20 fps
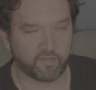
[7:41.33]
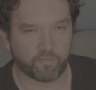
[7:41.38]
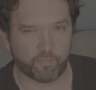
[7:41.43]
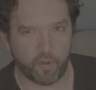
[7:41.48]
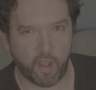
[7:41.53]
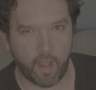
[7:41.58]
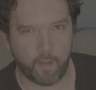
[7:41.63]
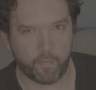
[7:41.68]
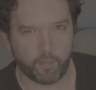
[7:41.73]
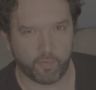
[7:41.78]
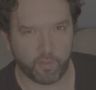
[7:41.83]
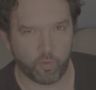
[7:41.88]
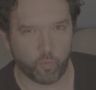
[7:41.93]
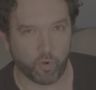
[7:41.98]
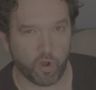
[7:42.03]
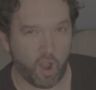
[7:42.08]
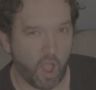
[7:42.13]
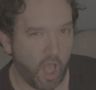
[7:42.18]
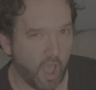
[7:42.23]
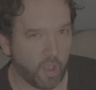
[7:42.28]
probably
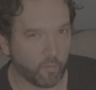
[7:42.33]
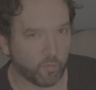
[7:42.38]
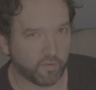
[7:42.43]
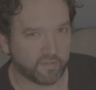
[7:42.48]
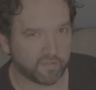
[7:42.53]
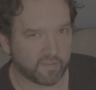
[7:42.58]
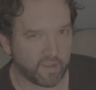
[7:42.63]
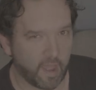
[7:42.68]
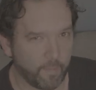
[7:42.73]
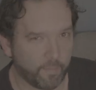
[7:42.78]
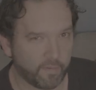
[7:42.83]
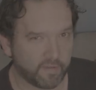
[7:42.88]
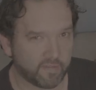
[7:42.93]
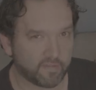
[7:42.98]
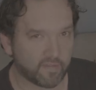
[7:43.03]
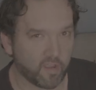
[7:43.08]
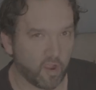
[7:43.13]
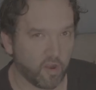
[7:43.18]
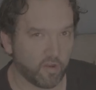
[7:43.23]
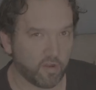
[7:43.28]
where I would stop and
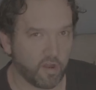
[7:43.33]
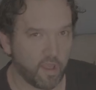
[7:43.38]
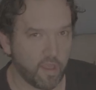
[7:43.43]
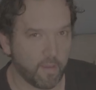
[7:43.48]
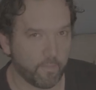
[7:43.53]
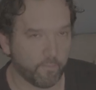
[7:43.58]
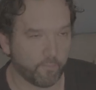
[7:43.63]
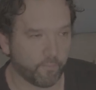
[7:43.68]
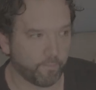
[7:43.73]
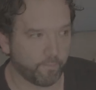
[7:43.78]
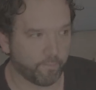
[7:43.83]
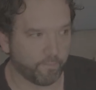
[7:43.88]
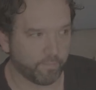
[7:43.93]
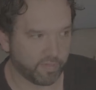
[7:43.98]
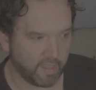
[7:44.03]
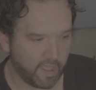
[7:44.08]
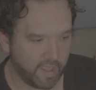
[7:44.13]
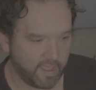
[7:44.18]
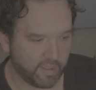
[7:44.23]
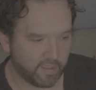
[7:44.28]
start
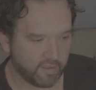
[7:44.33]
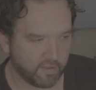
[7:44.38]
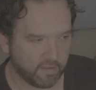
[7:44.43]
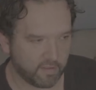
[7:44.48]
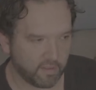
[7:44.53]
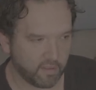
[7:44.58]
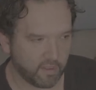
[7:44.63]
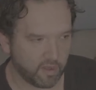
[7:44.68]
playing,